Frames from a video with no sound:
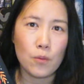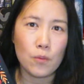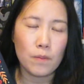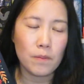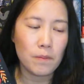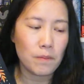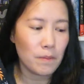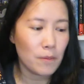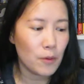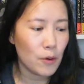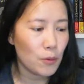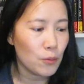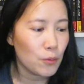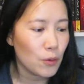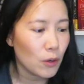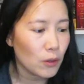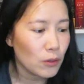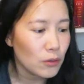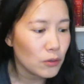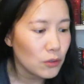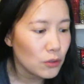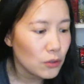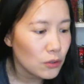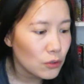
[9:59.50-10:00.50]

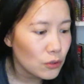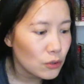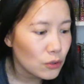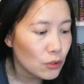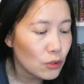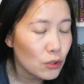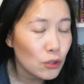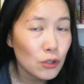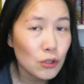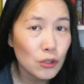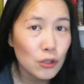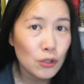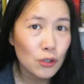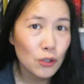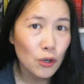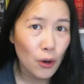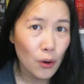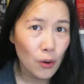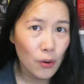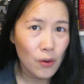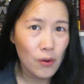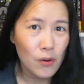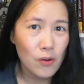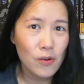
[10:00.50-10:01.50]

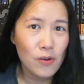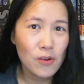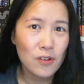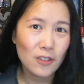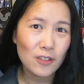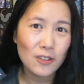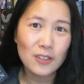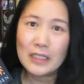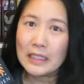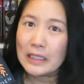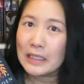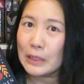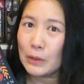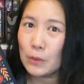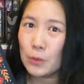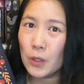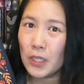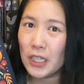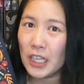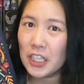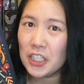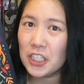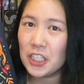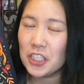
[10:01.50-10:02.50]
Morosco
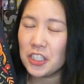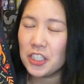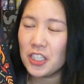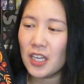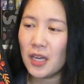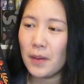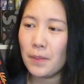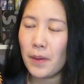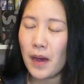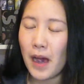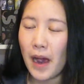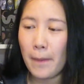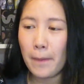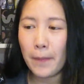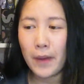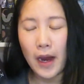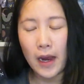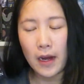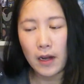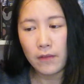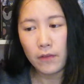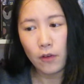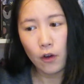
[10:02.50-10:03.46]
relationship. I'm kind of